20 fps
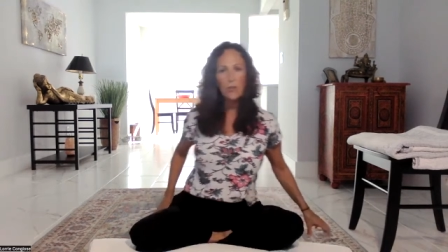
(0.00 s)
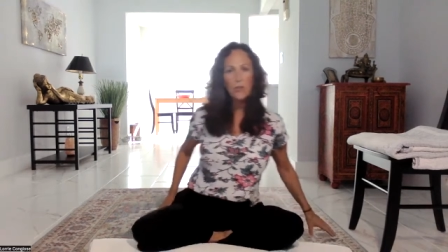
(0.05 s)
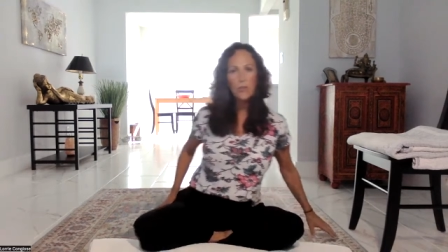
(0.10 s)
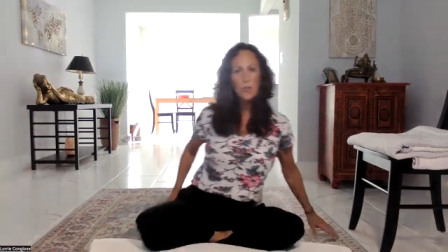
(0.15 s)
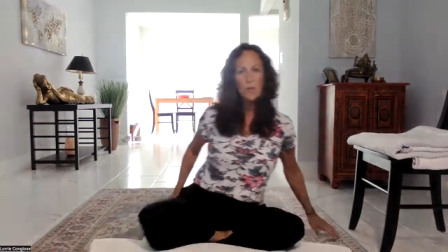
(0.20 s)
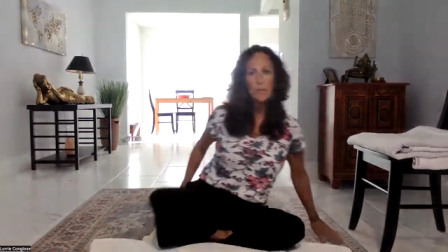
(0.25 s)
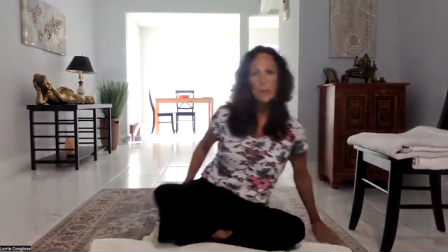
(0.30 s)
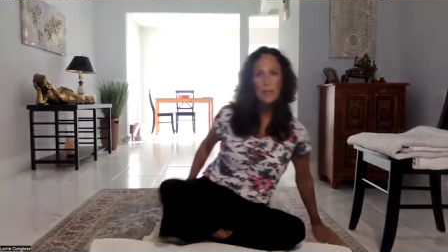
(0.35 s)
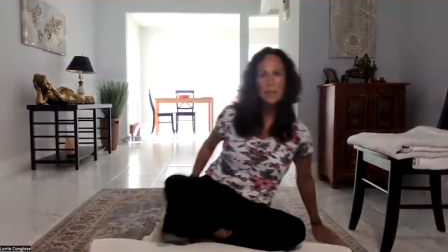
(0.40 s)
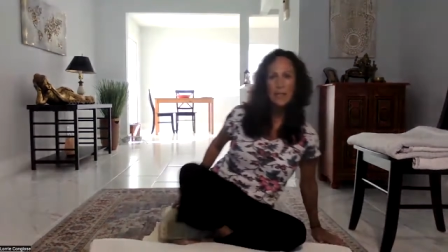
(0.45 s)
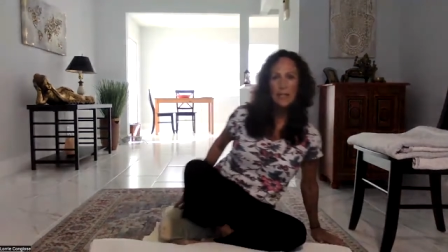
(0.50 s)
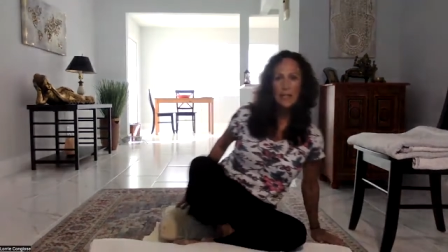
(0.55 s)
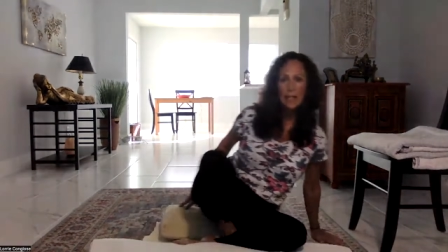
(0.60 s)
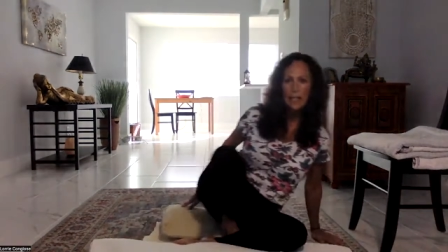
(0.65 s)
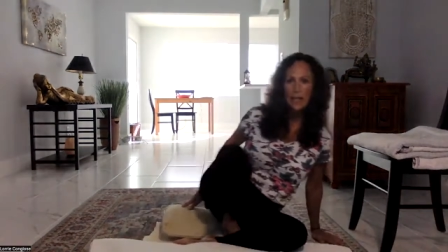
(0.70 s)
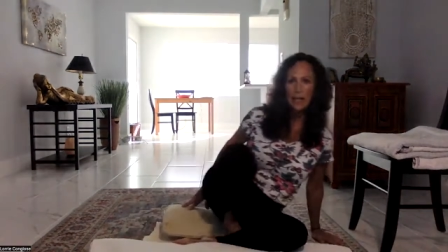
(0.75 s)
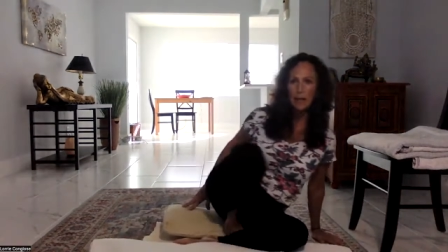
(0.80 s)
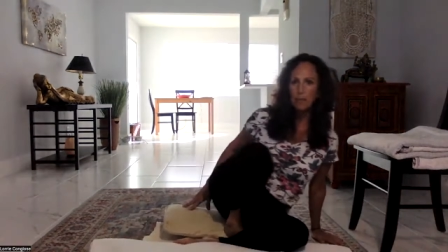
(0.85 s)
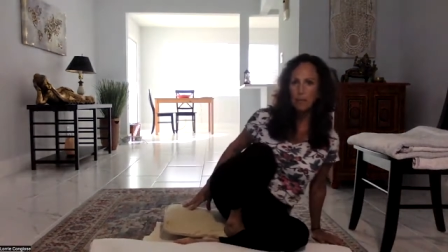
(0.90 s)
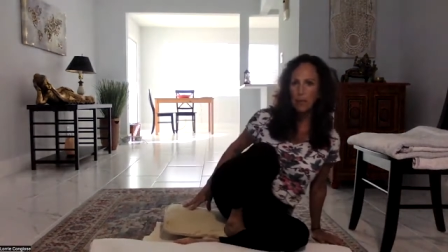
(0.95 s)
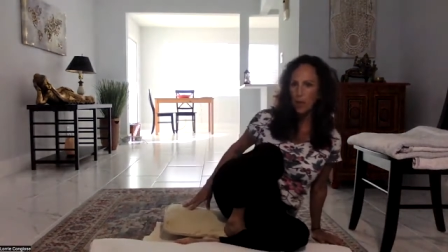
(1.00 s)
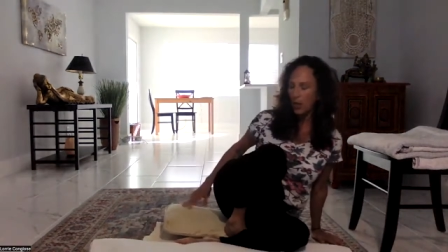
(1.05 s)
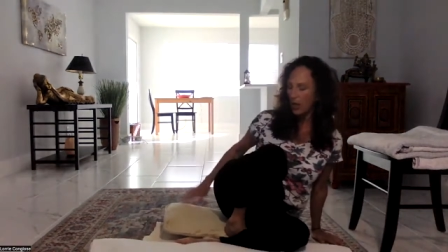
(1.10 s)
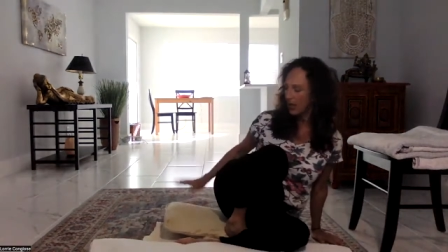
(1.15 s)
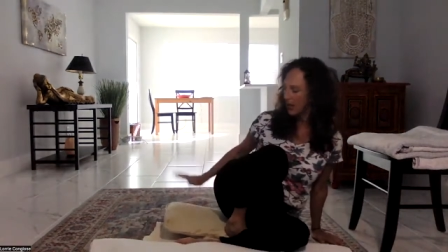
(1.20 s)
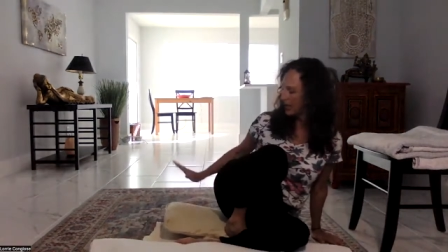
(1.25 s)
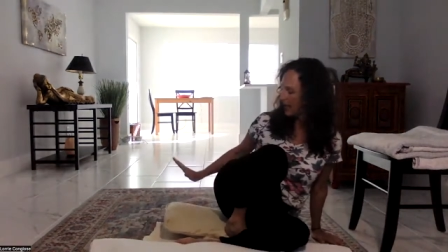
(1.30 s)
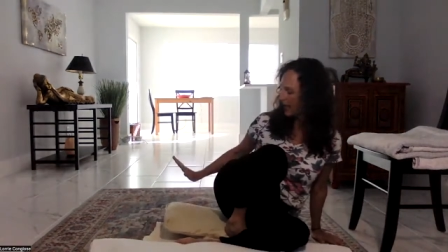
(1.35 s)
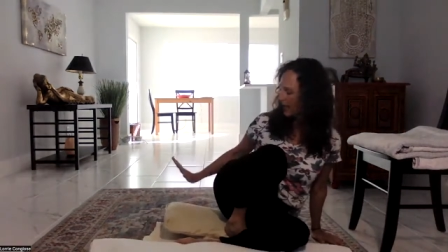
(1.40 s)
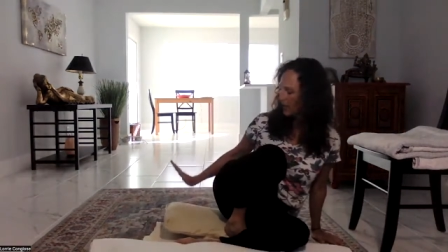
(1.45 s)
So I'm sitting up
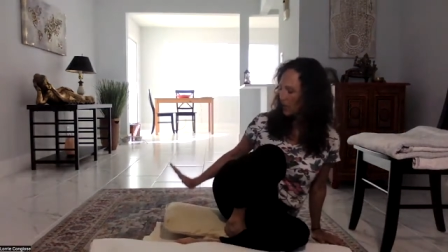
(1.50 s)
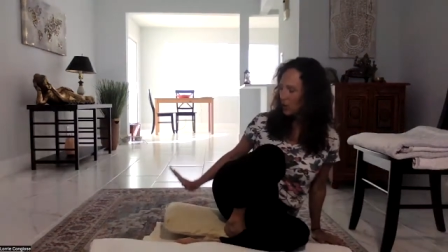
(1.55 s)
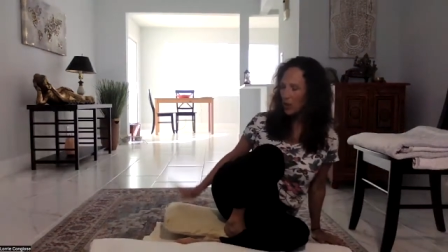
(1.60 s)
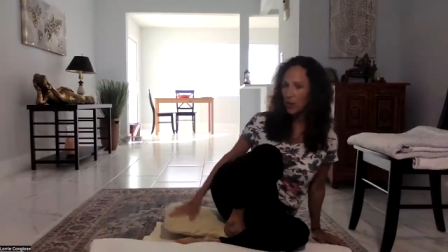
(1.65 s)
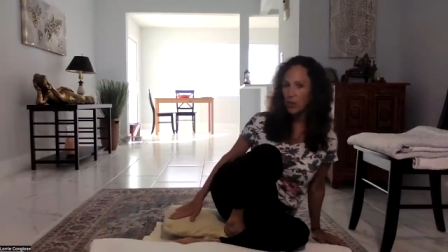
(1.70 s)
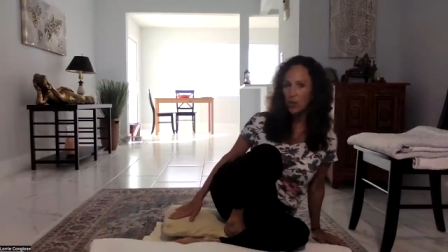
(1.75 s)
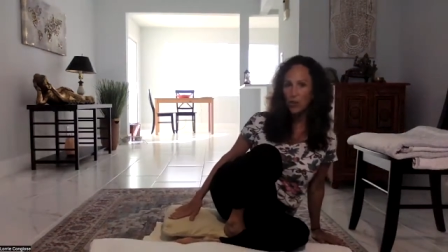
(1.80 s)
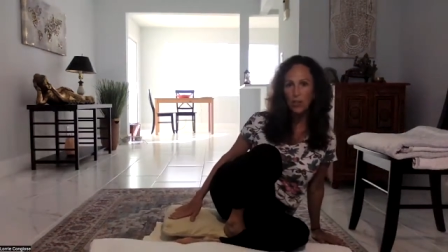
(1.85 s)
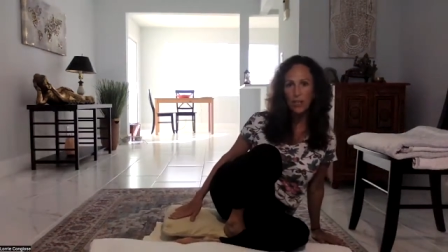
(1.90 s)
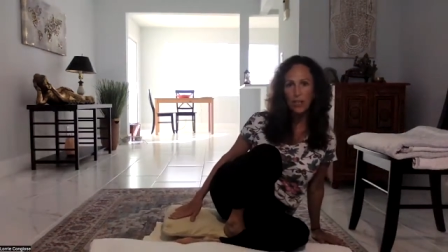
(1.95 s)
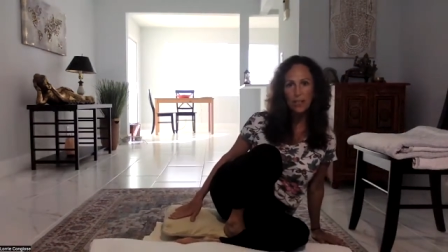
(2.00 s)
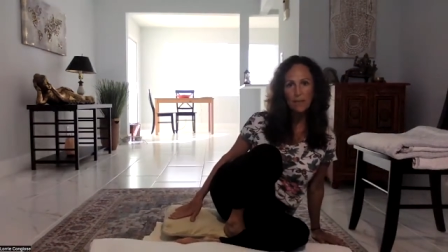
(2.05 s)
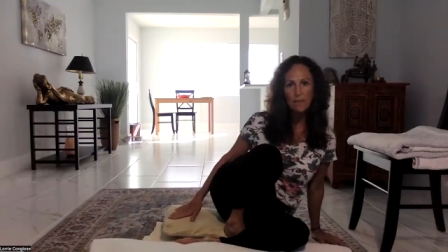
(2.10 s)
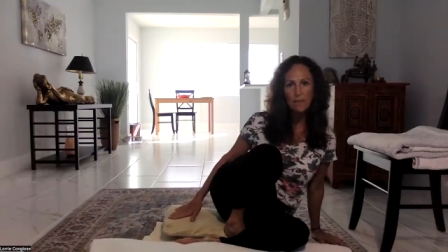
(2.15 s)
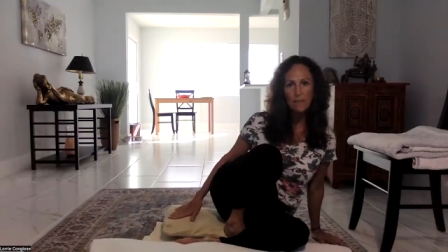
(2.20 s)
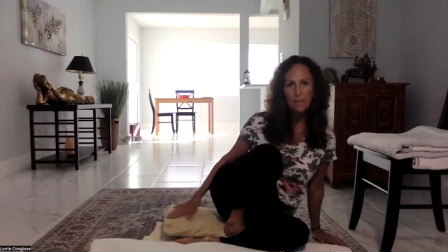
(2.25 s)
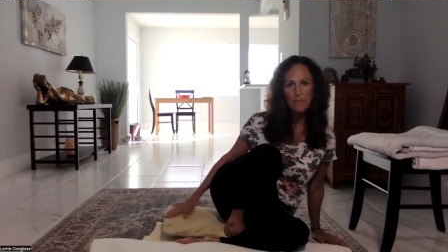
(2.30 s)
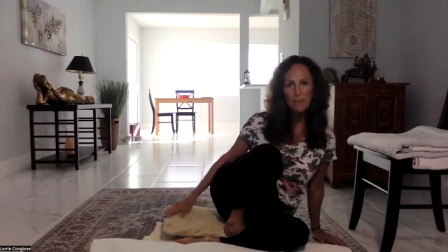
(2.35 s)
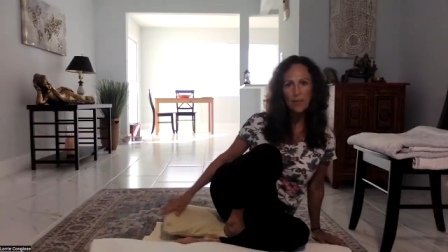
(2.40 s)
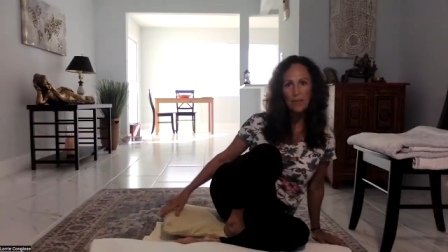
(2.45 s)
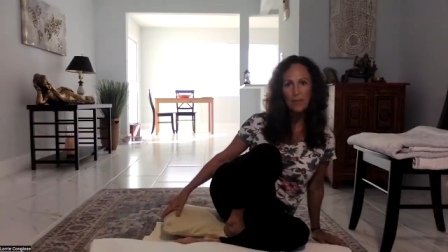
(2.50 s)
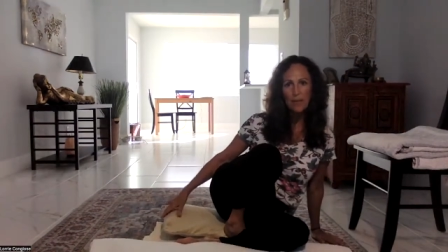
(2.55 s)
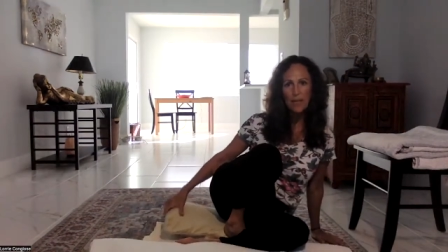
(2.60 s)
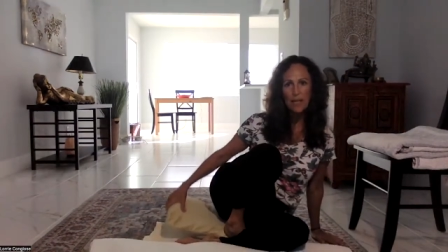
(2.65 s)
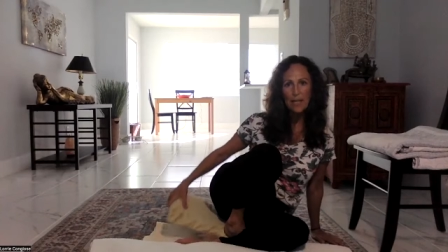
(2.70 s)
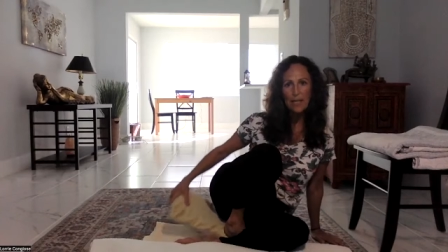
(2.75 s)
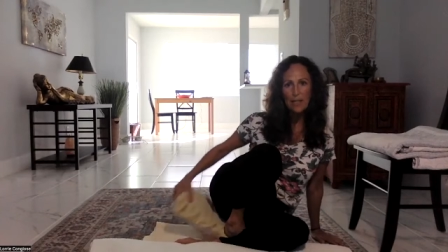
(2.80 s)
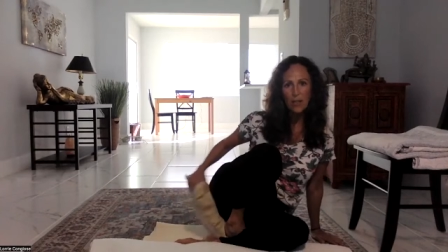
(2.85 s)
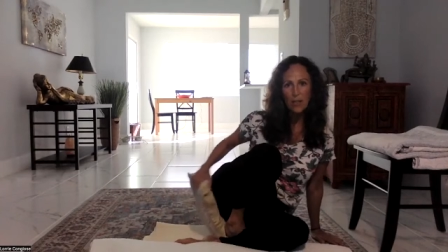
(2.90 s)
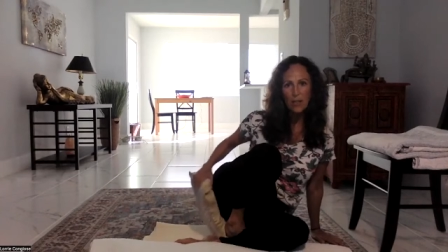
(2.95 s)
on a cushion,
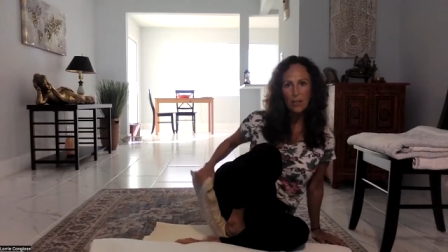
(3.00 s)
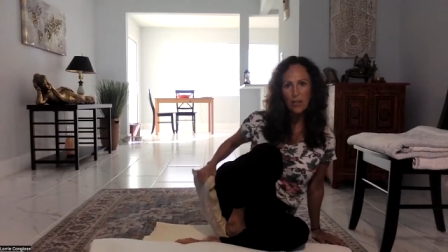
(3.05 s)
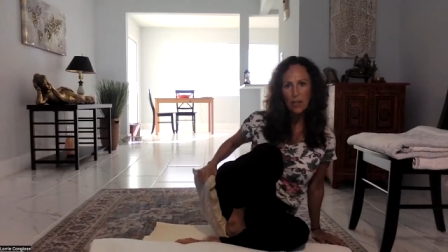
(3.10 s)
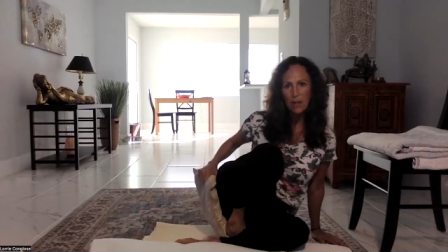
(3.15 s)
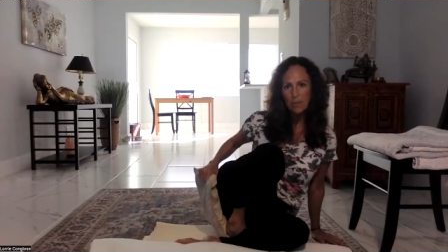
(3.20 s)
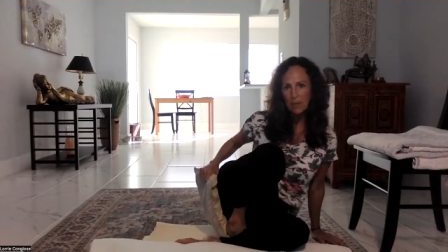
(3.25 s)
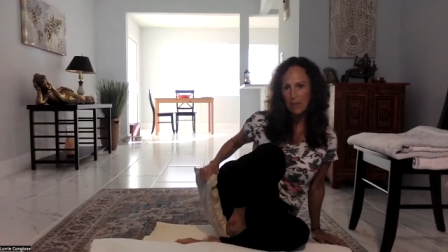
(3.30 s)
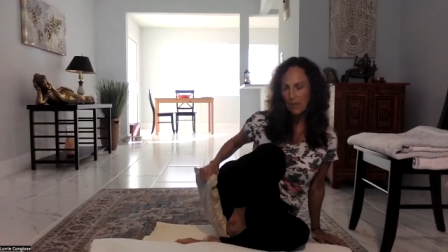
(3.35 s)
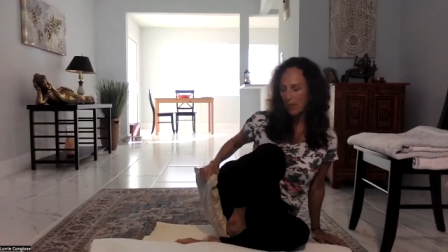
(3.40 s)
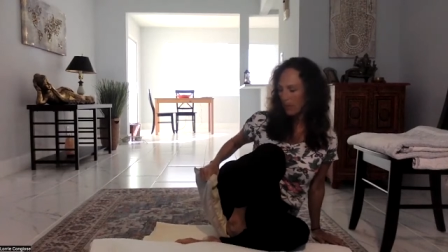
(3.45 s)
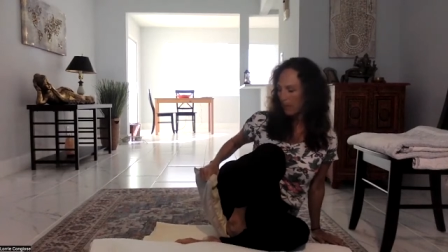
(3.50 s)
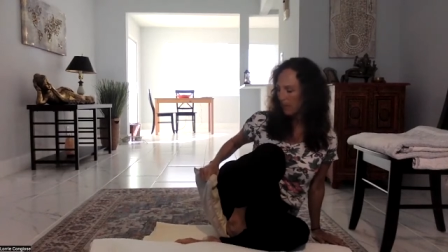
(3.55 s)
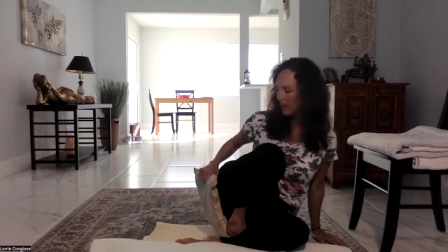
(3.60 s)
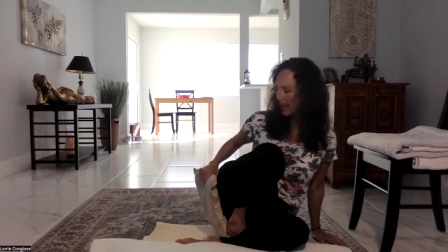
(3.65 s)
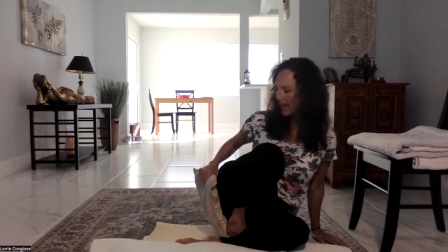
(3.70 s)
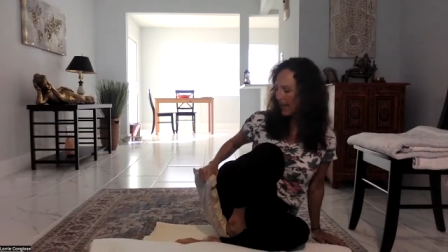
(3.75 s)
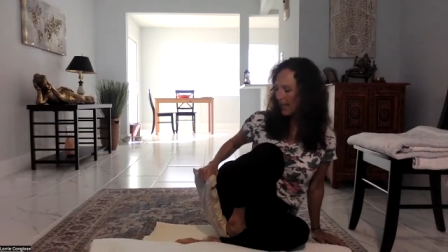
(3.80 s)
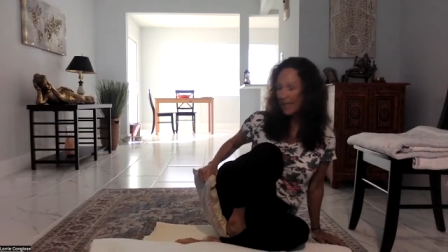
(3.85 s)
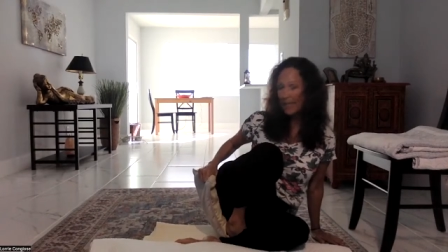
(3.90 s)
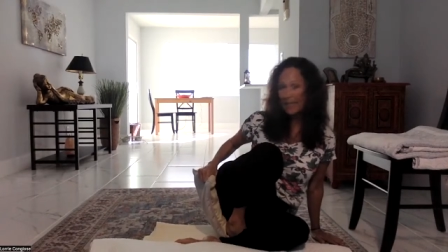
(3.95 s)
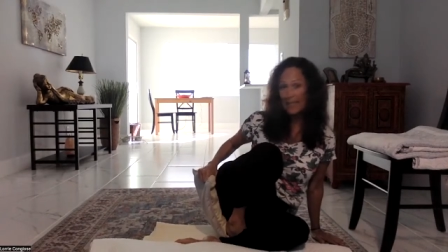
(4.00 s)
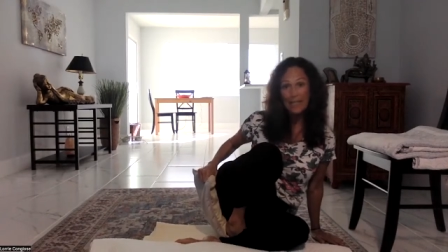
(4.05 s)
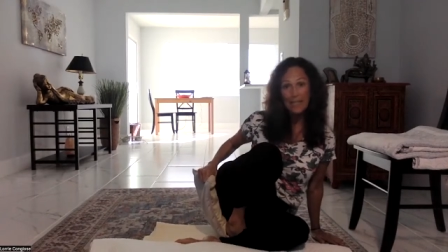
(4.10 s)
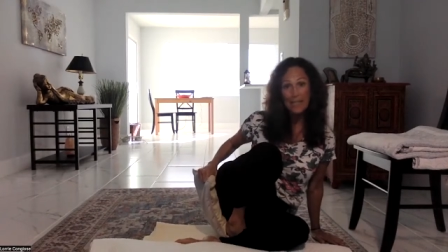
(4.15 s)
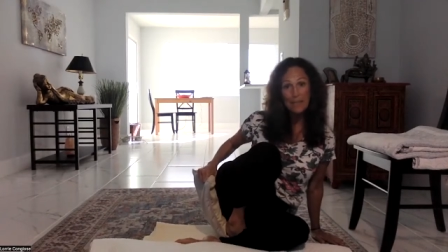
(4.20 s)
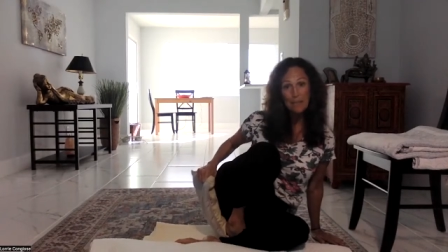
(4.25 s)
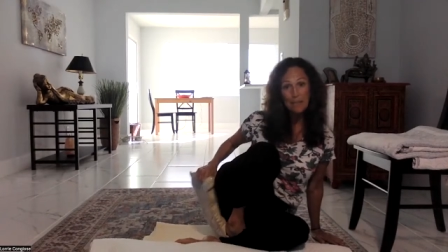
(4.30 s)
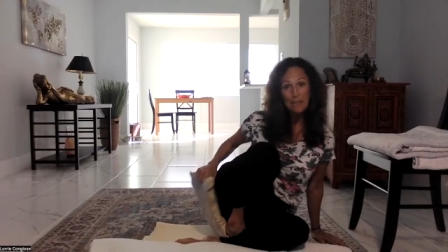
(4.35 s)
right, on top of a blanket.